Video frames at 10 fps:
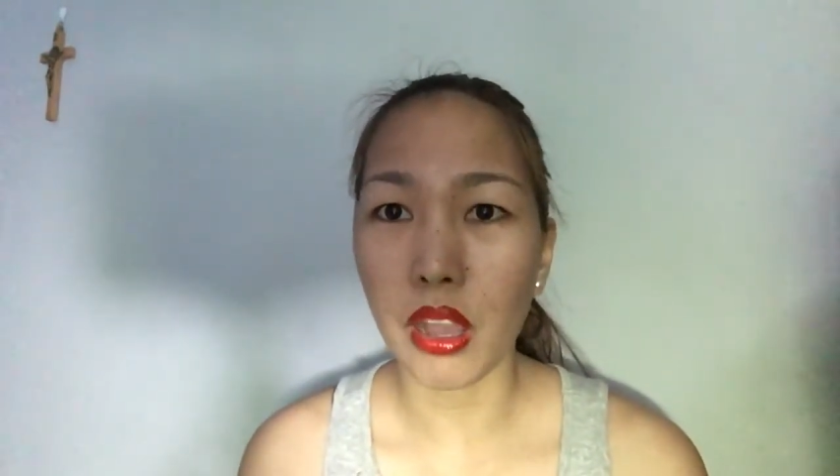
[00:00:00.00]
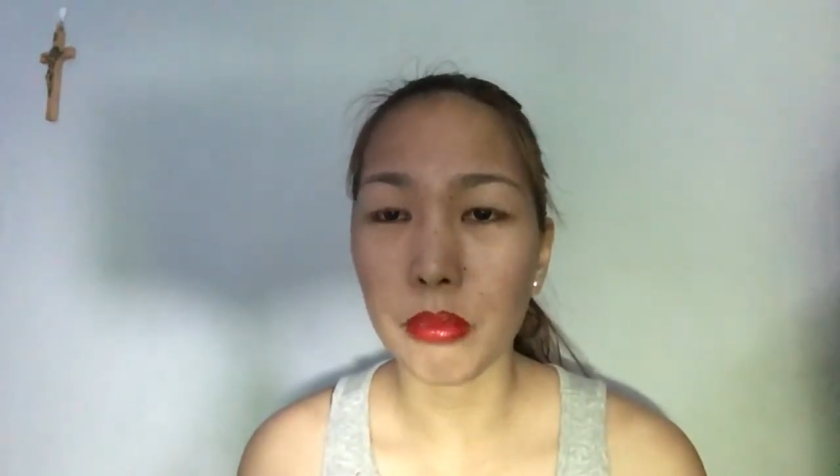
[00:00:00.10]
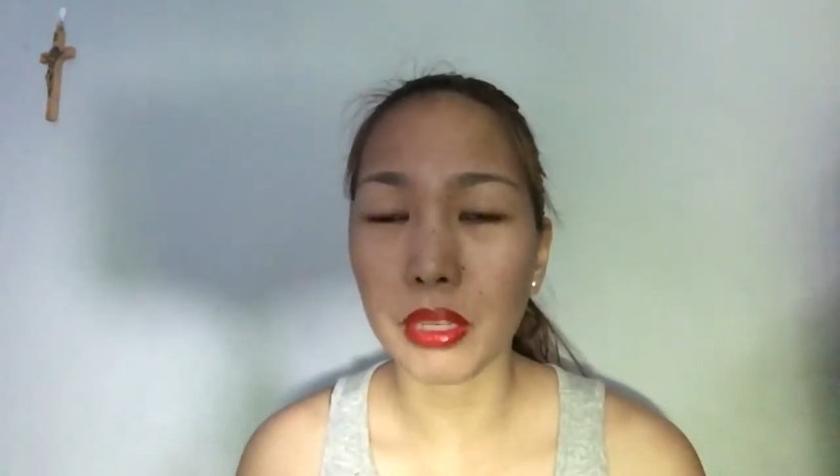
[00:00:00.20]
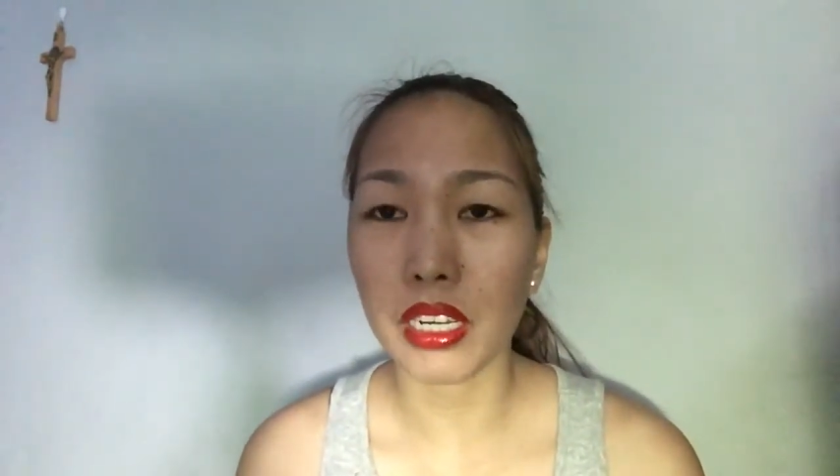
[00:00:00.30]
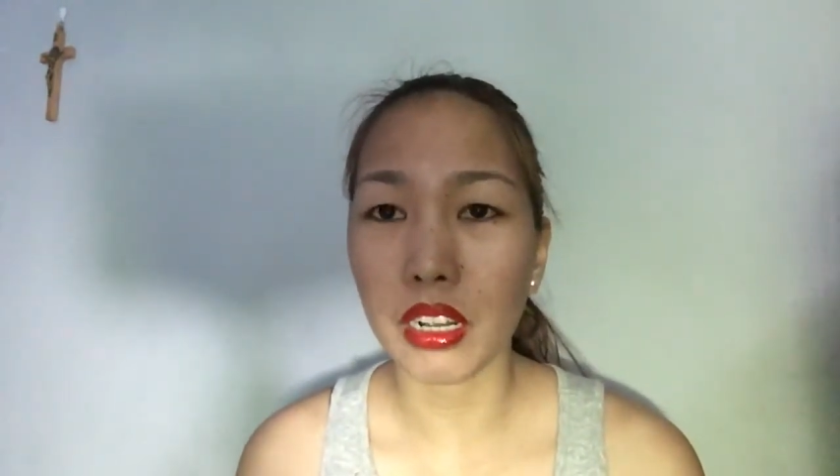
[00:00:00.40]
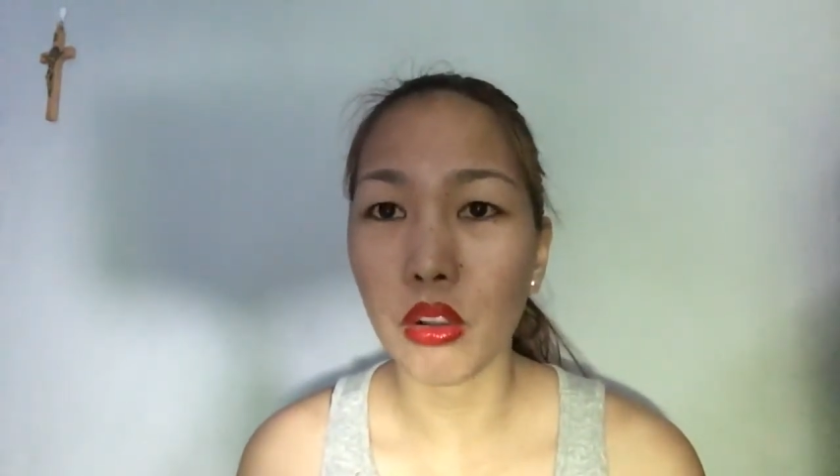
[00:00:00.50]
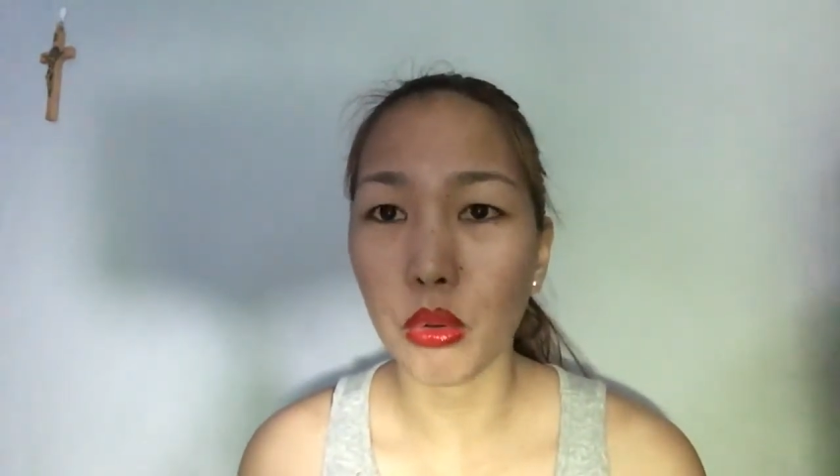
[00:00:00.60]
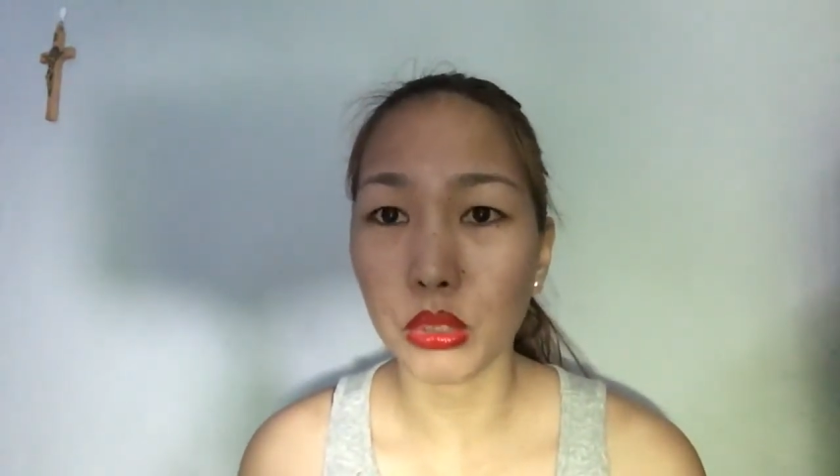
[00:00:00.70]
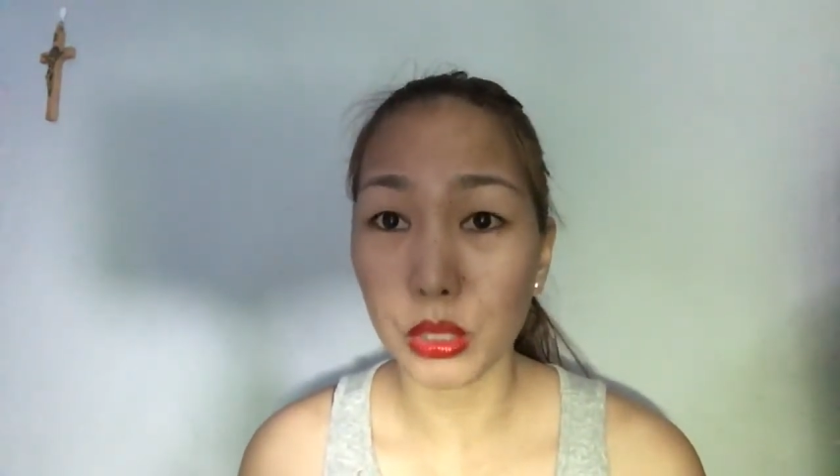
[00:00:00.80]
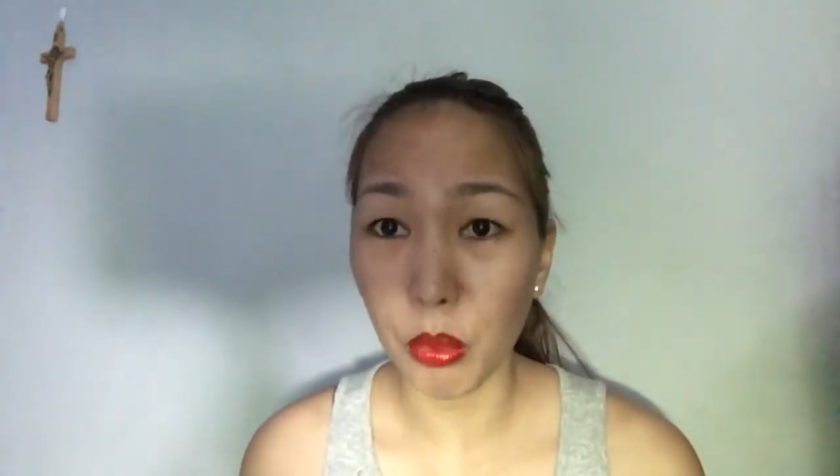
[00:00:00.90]
I'm gonna
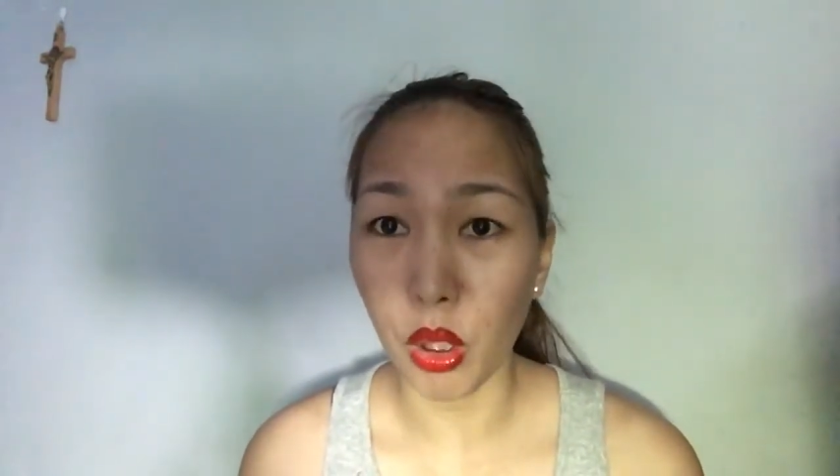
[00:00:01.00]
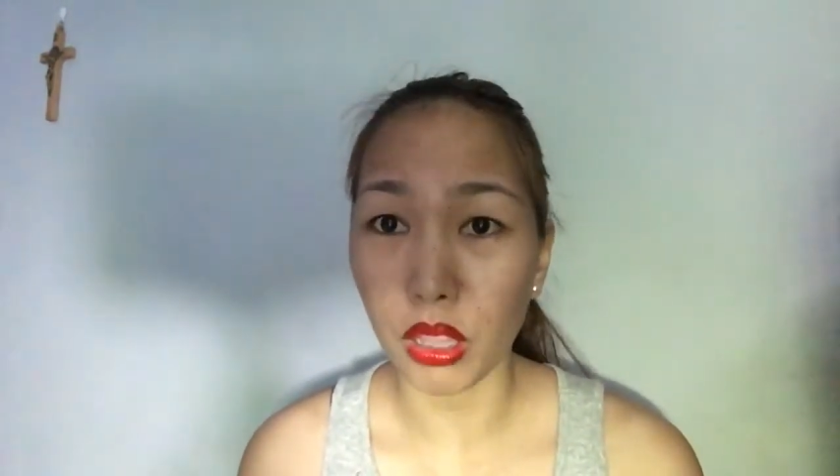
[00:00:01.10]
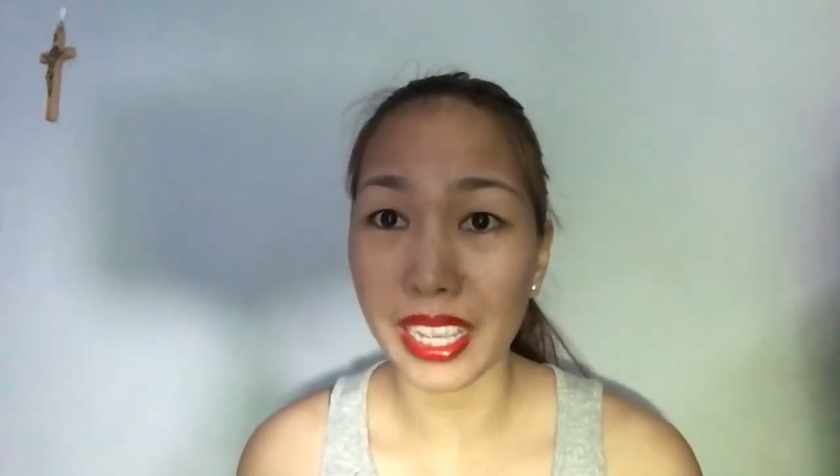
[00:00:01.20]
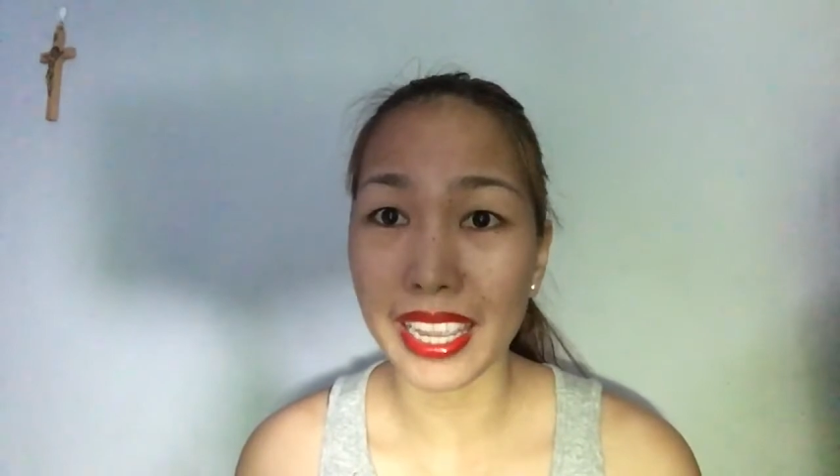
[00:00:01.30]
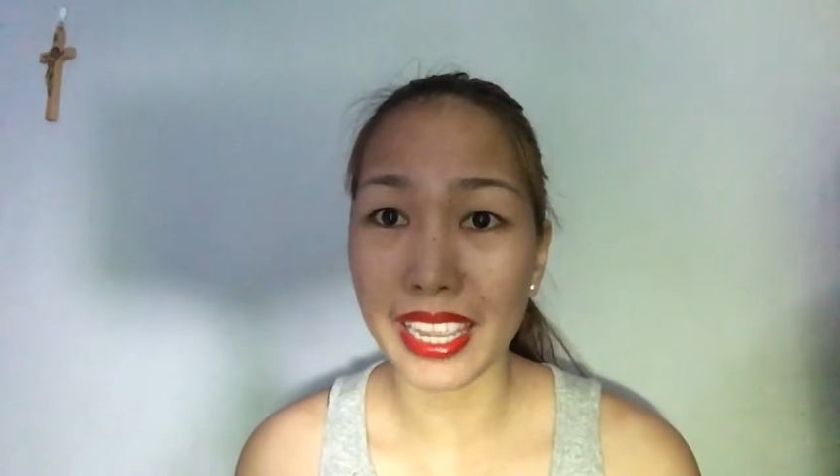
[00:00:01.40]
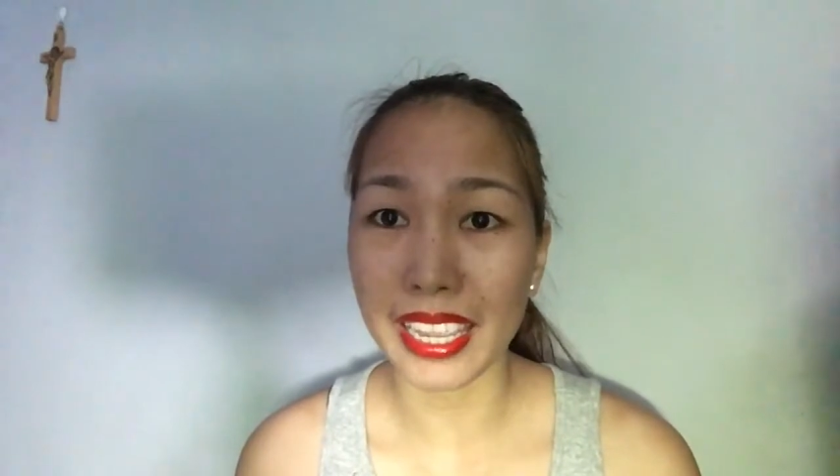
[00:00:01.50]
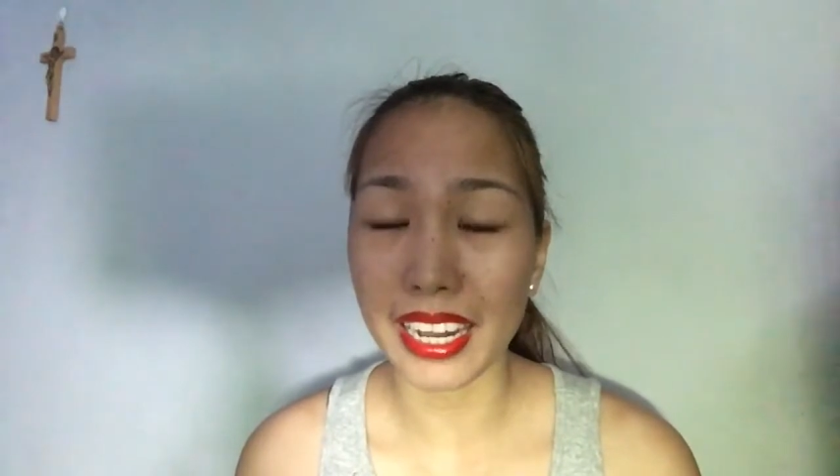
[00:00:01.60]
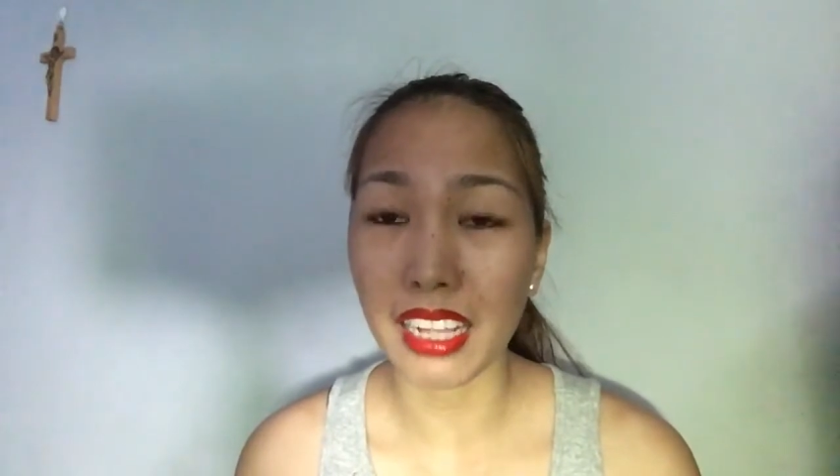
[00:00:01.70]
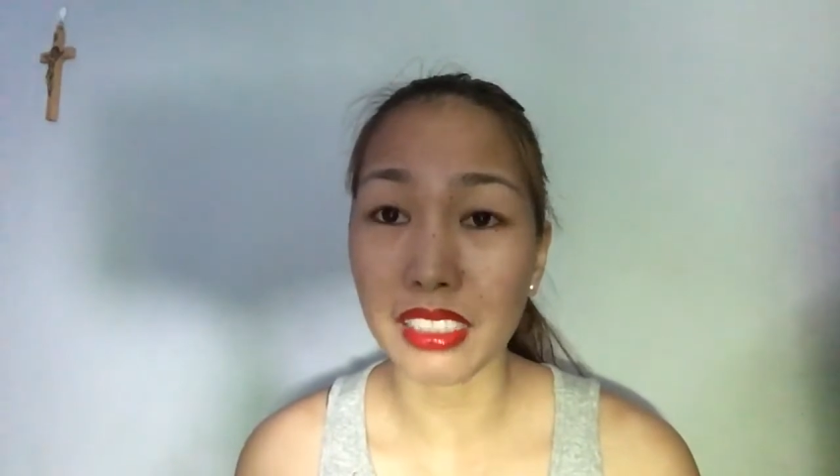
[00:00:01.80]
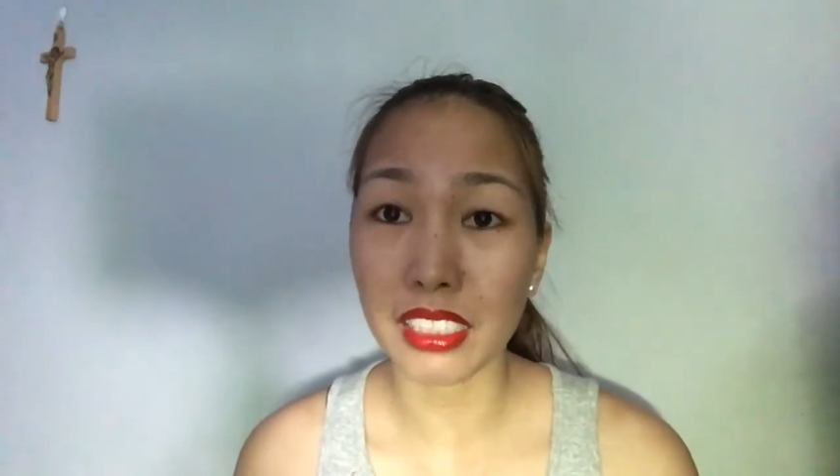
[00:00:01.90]
go to the mall and
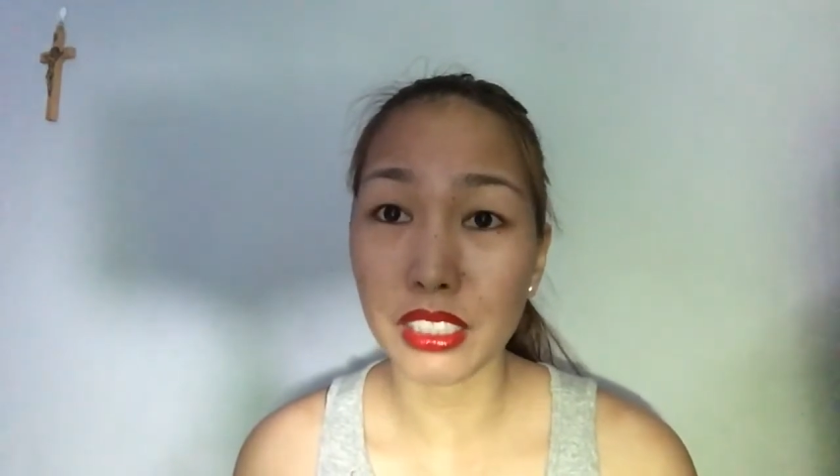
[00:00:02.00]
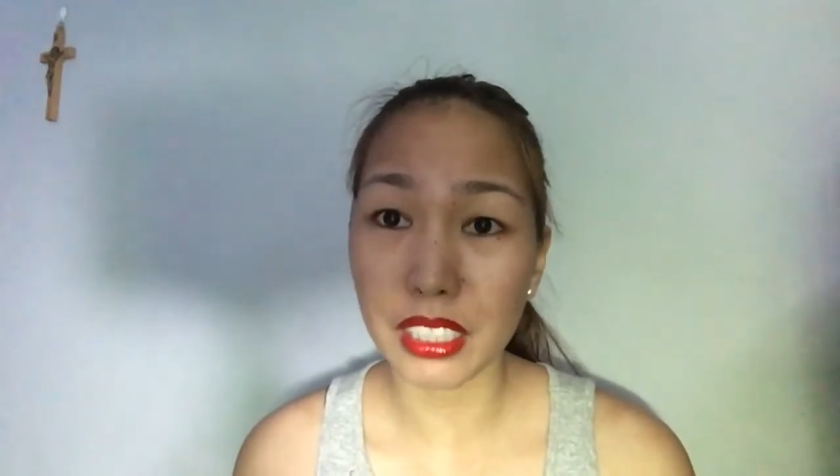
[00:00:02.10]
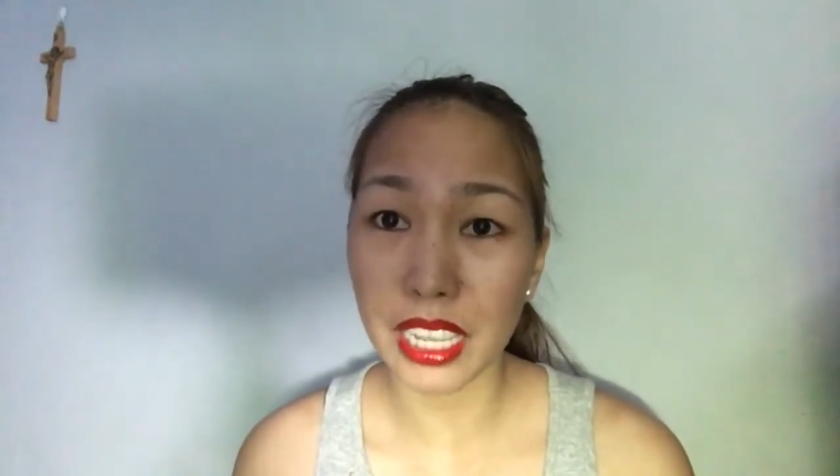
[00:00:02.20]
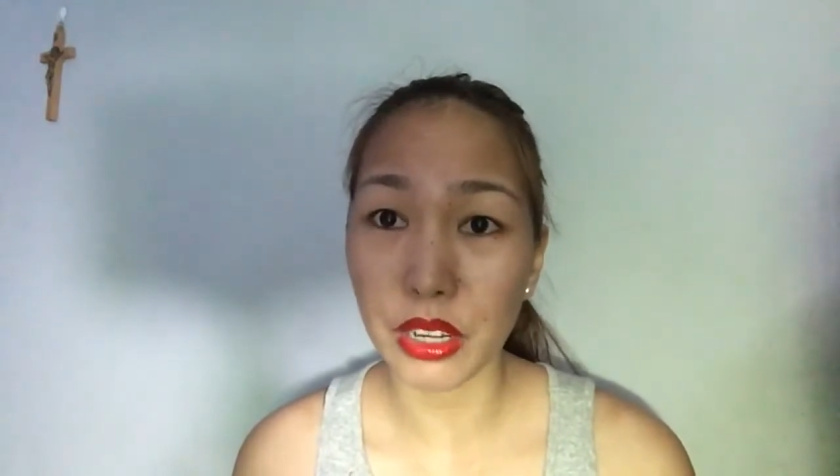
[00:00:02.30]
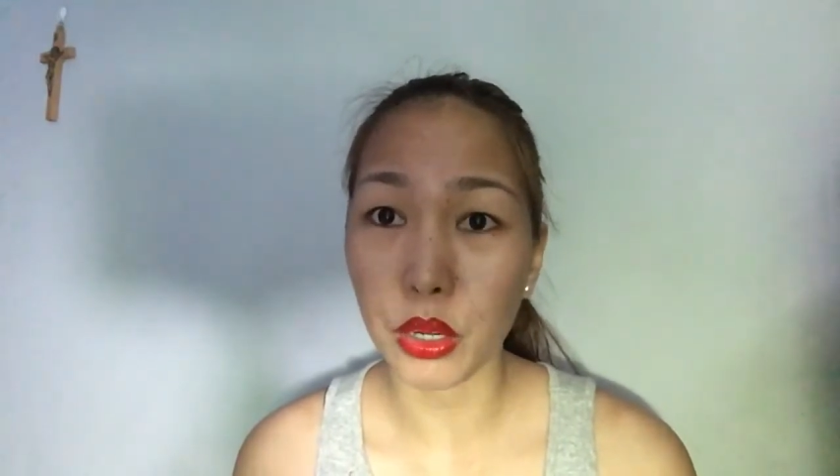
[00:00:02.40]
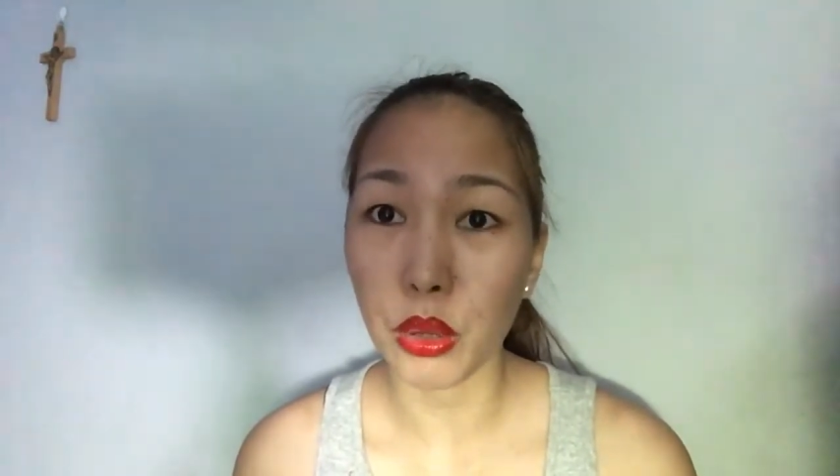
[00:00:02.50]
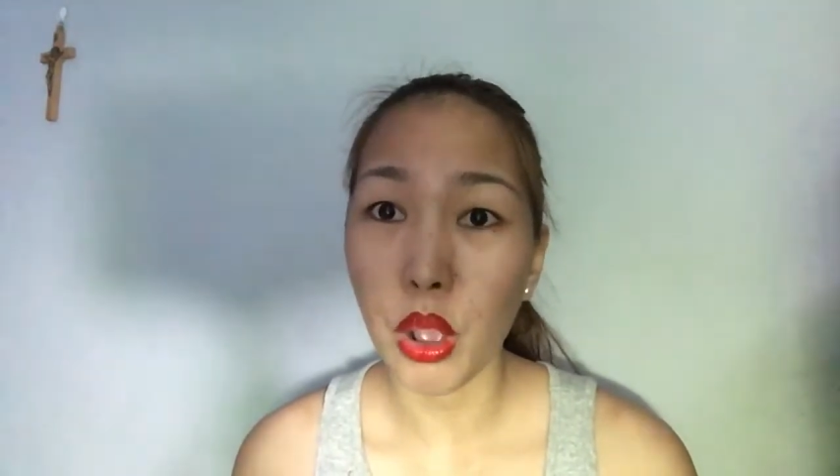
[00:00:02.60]
I'll tell you later